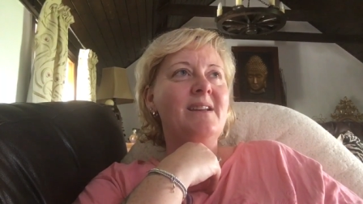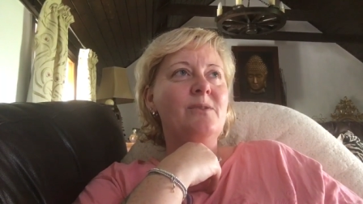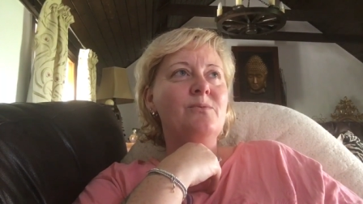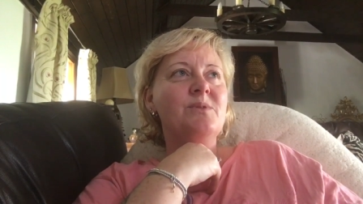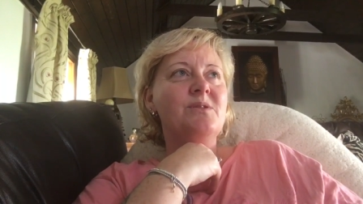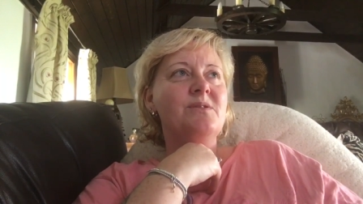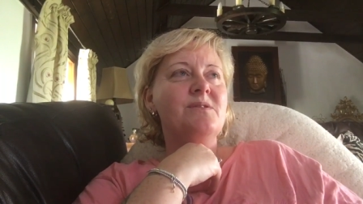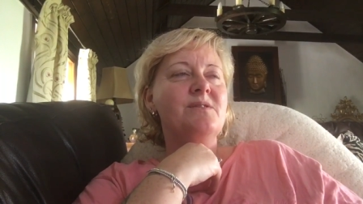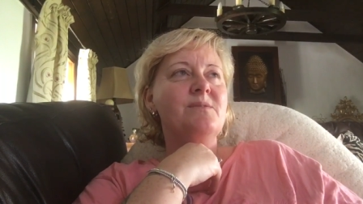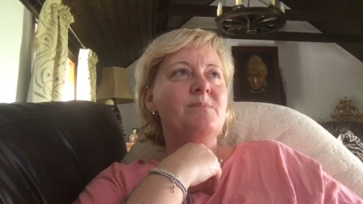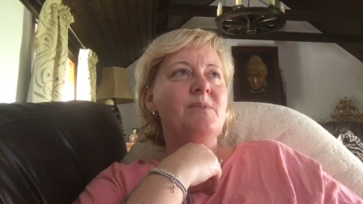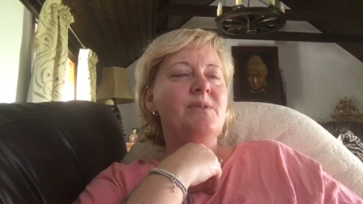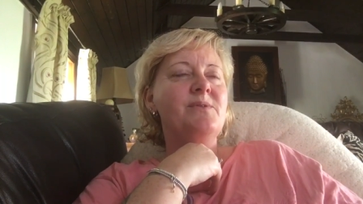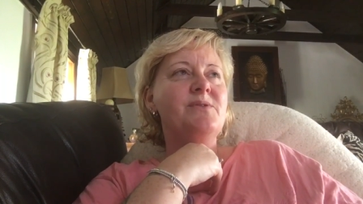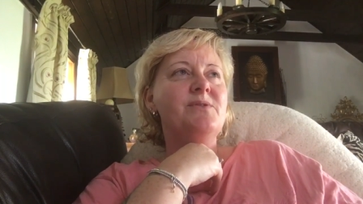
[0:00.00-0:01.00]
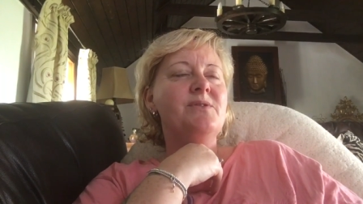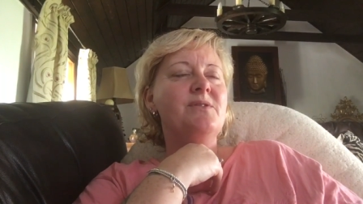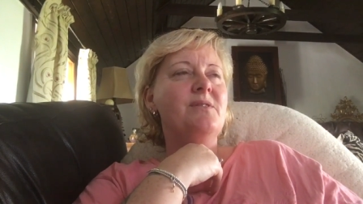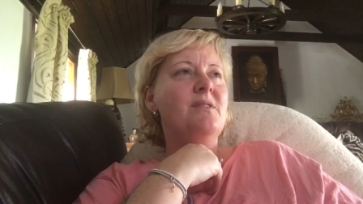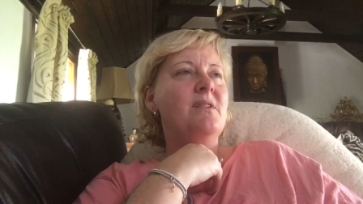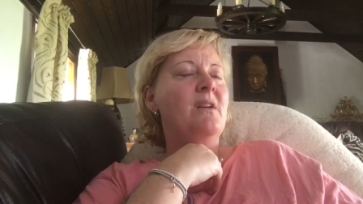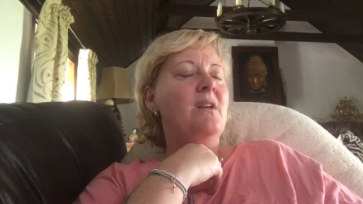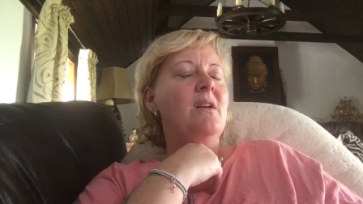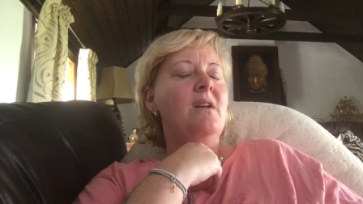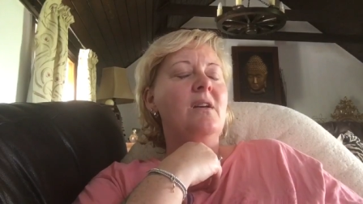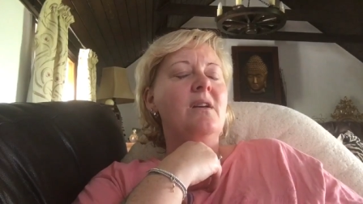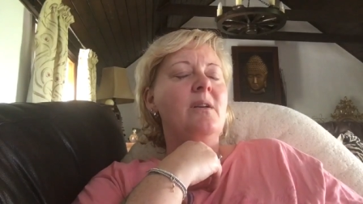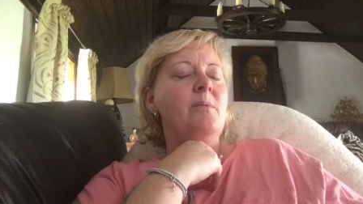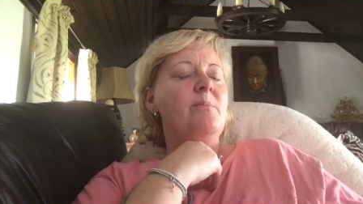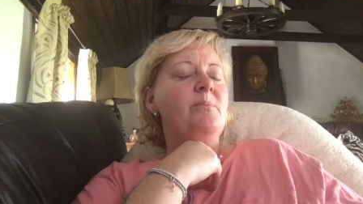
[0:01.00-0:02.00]
It was just the most
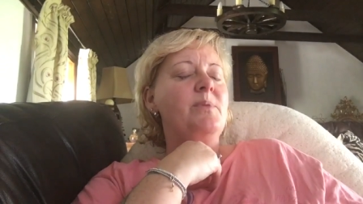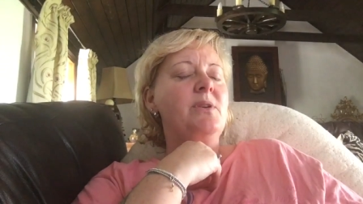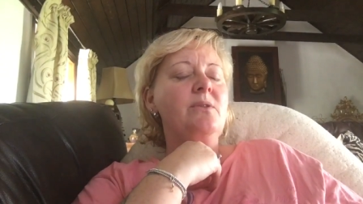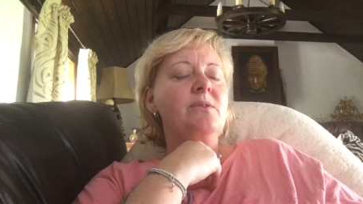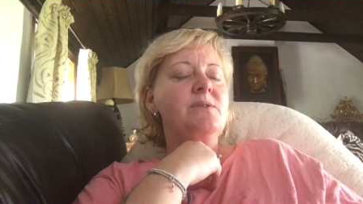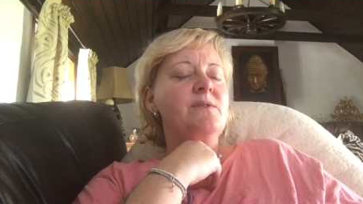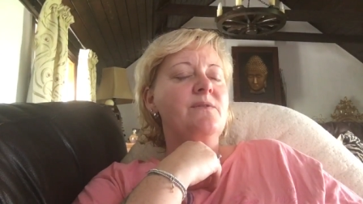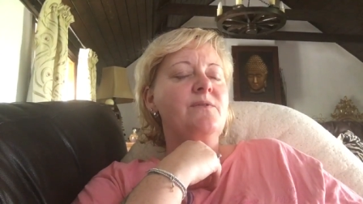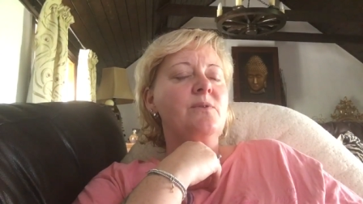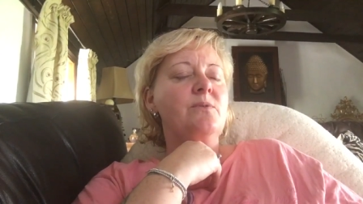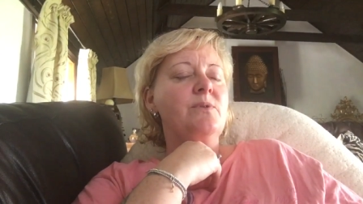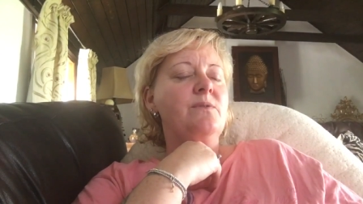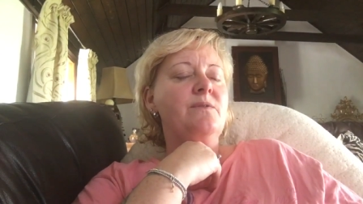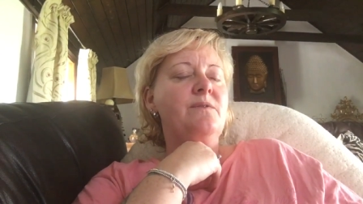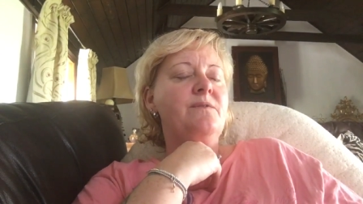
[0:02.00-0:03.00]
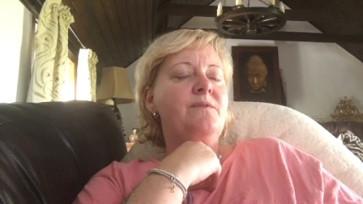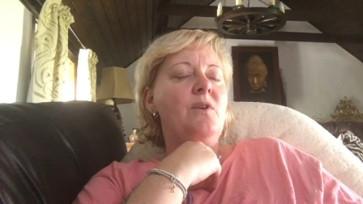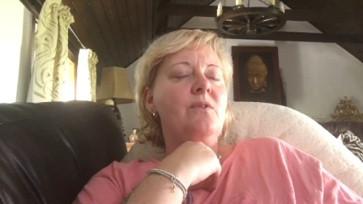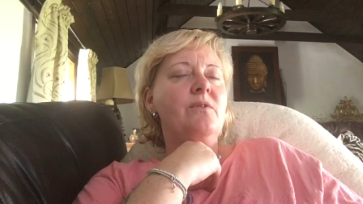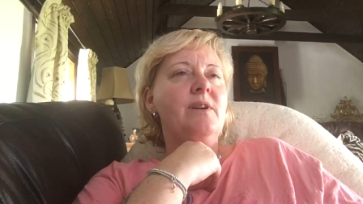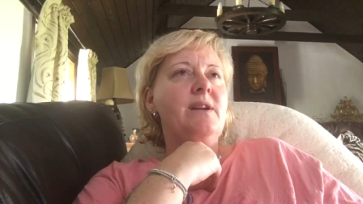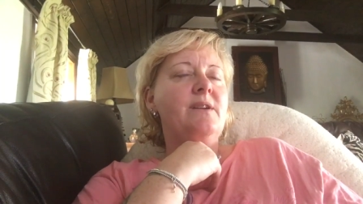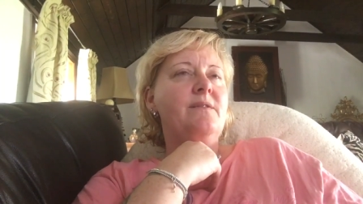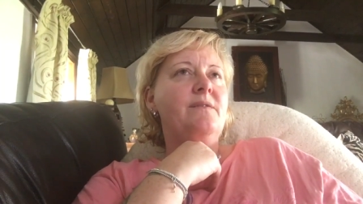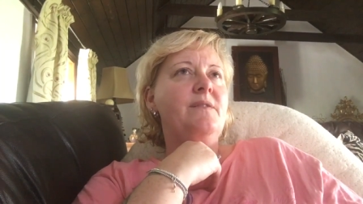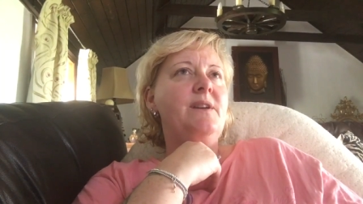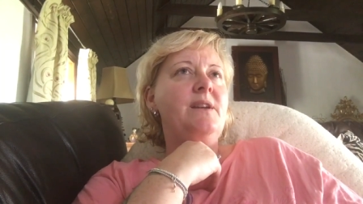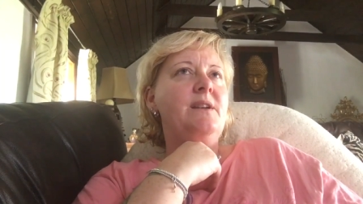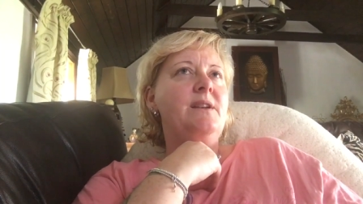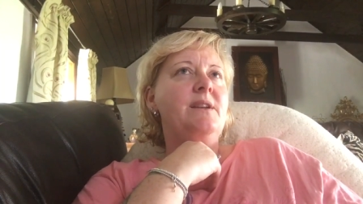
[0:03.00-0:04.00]
beautiful, euphoric
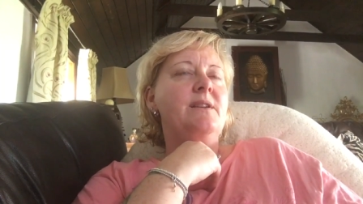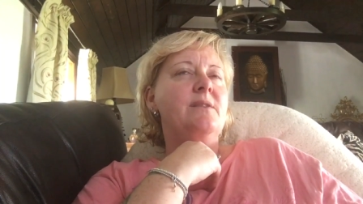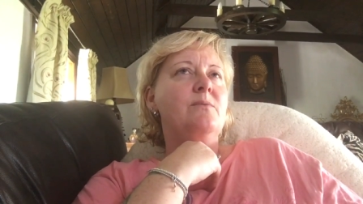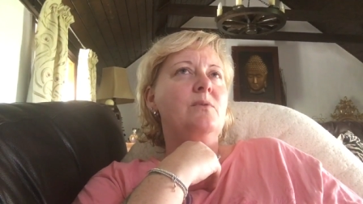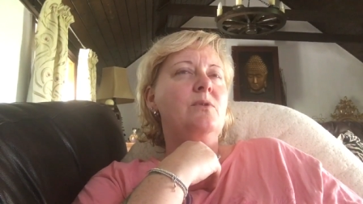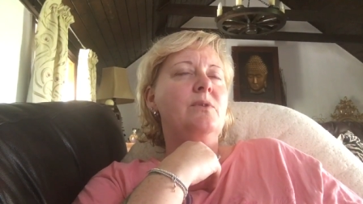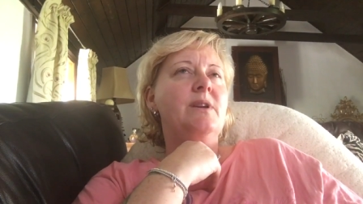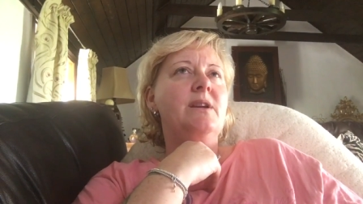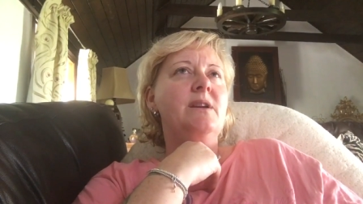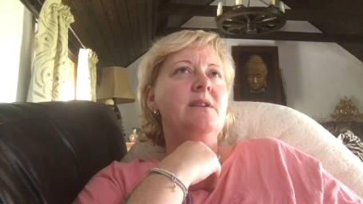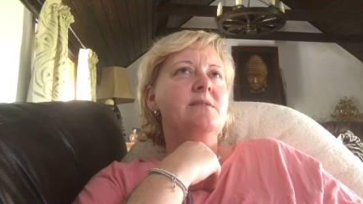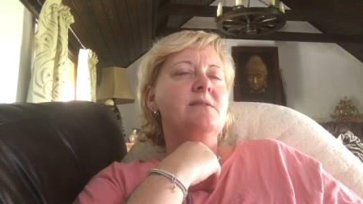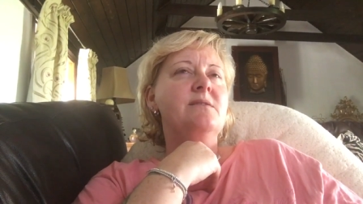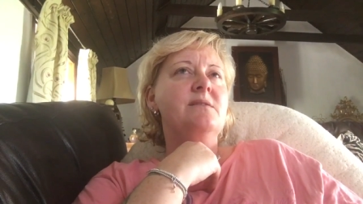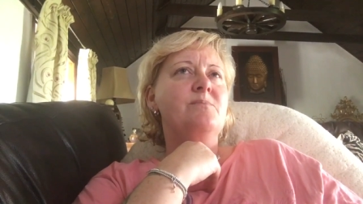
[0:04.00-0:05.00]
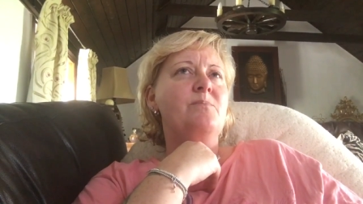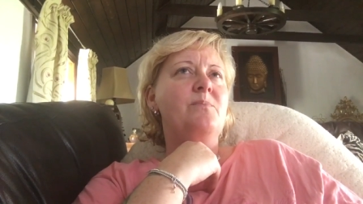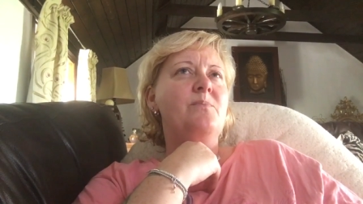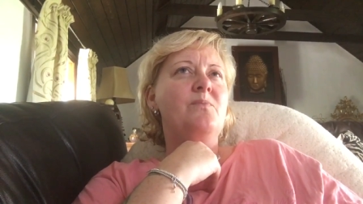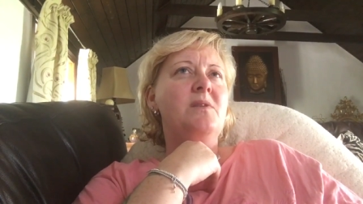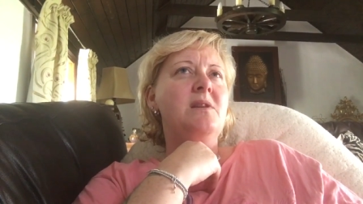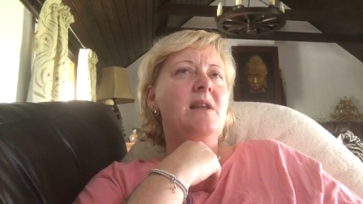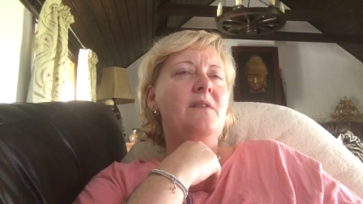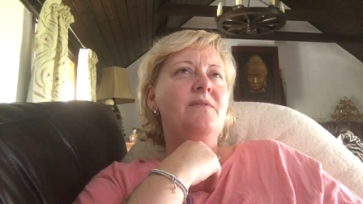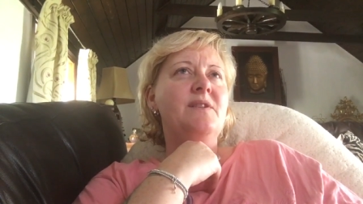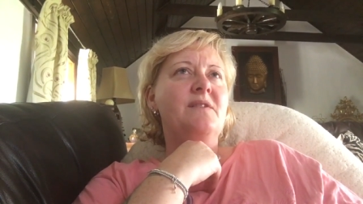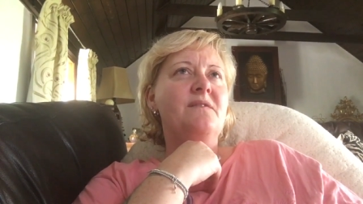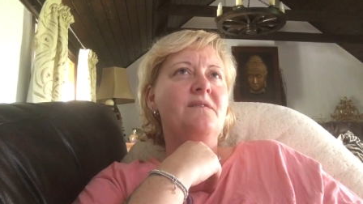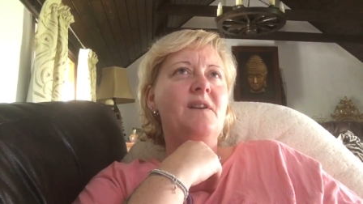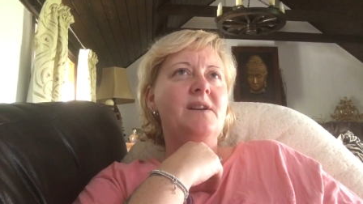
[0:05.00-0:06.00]
feeling, looking into the
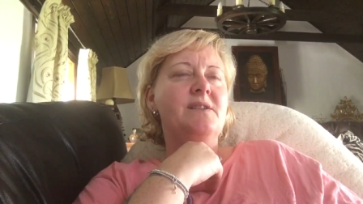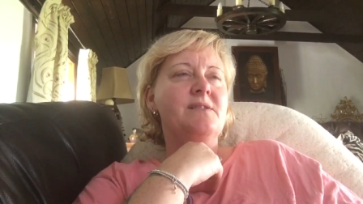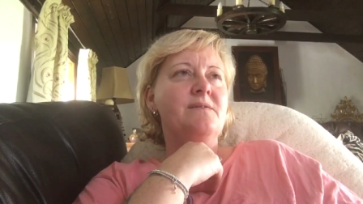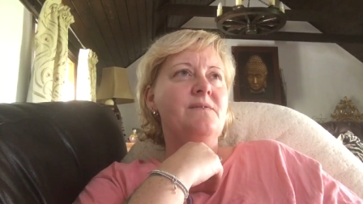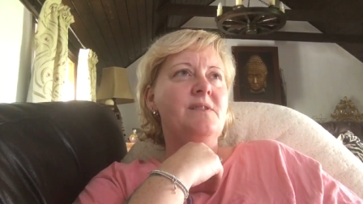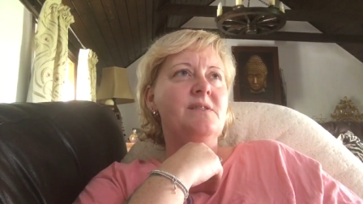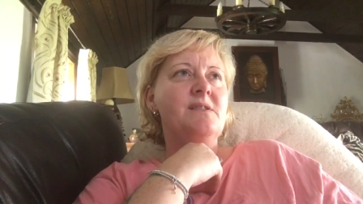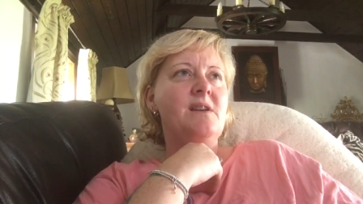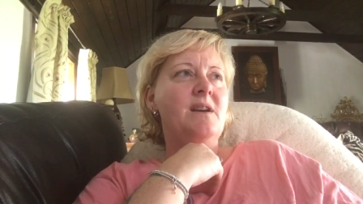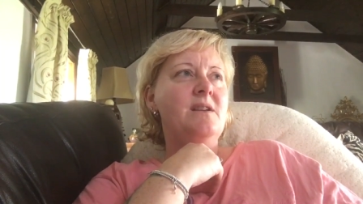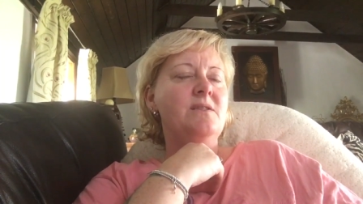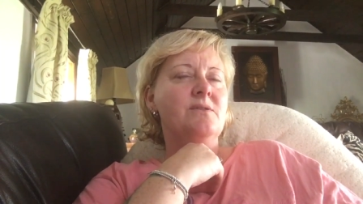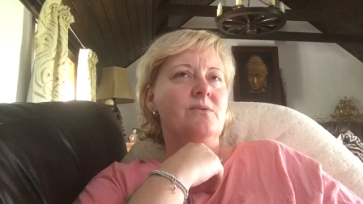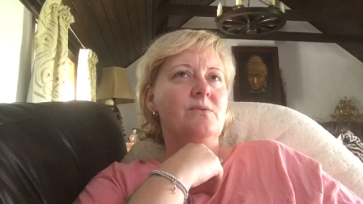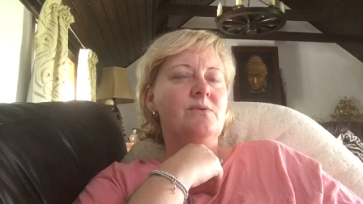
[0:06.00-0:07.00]
loving face of this angel.